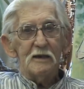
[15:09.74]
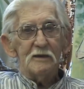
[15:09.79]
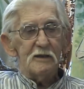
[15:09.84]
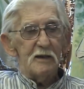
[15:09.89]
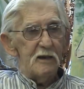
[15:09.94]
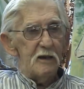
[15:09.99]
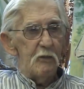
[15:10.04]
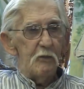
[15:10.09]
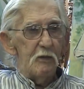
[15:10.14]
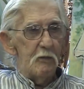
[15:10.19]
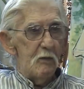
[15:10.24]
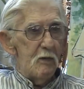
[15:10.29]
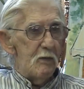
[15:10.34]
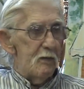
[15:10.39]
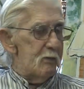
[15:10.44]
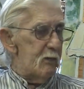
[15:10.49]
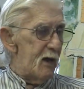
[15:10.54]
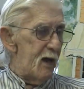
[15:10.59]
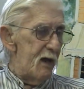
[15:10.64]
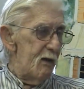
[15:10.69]
Yes, and then we
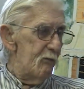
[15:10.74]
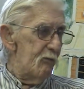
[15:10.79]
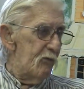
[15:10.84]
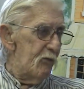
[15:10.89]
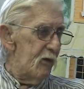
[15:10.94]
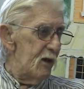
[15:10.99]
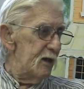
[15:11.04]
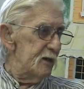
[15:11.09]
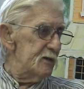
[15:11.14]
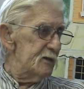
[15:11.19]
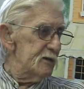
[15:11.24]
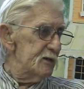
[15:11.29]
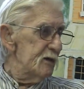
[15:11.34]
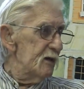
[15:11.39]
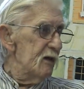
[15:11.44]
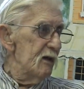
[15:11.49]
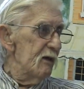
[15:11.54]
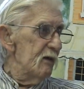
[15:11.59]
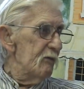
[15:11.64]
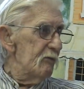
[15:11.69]
became friends
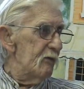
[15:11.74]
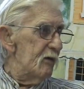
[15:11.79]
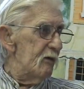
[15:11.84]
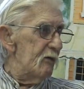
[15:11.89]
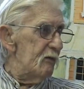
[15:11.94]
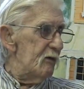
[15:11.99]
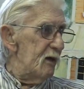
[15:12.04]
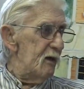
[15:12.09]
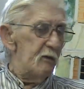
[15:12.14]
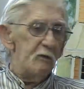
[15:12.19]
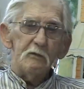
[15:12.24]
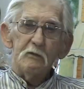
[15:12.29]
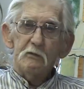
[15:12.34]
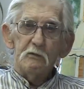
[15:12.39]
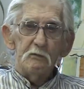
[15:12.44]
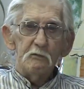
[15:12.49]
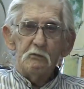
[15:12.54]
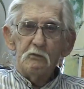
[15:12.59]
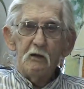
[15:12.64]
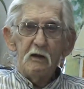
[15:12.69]

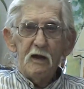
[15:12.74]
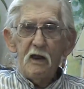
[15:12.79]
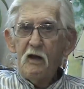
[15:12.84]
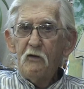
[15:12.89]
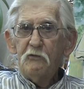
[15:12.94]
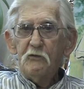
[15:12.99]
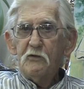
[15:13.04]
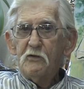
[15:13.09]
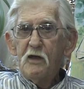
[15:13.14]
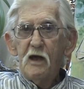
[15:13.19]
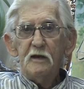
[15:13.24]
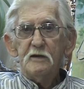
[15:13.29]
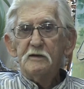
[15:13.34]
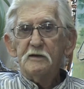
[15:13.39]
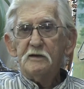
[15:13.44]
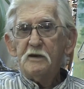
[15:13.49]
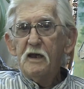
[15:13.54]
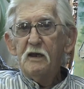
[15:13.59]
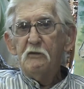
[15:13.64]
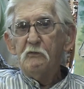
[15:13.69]
right after that, and
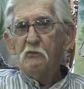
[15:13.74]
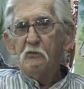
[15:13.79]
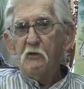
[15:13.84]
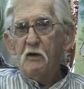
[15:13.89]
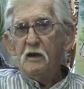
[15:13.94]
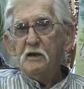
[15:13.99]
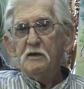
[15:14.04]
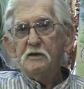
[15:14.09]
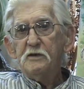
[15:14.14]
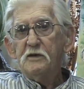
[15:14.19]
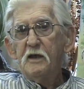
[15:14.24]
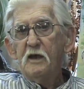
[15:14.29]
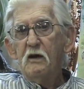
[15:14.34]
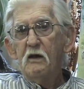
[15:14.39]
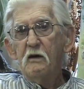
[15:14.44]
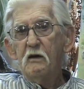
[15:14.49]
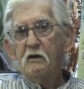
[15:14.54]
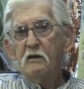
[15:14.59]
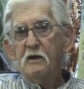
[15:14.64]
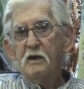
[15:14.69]
stayed friends, still
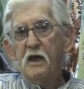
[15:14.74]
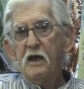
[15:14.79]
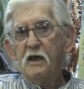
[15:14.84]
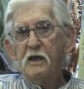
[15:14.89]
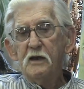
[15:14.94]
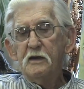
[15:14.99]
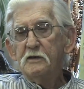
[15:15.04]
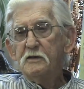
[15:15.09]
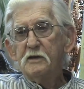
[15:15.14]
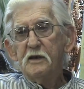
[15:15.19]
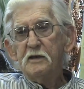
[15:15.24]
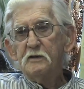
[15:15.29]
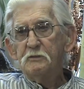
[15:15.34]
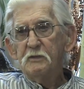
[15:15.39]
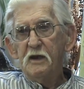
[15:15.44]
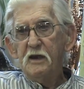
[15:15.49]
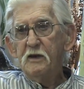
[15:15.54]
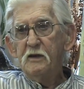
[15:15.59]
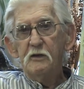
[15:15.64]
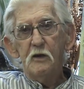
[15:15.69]
are today. He sees
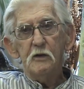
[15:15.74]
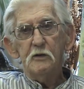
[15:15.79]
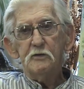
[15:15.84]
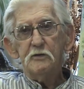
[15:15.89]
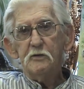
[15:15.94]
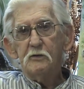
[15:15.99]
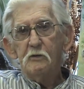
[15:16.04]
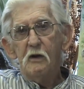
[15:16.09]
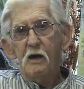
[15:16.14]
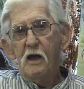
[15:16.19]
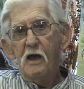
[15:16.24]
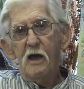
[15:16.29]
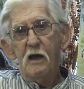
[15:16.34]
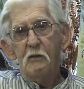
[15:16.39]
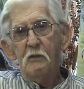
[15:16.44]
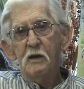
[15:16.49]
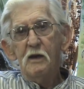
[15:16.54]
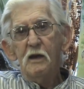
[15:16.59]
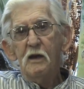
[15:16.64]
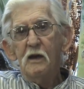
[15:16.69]
me, he knows who I am.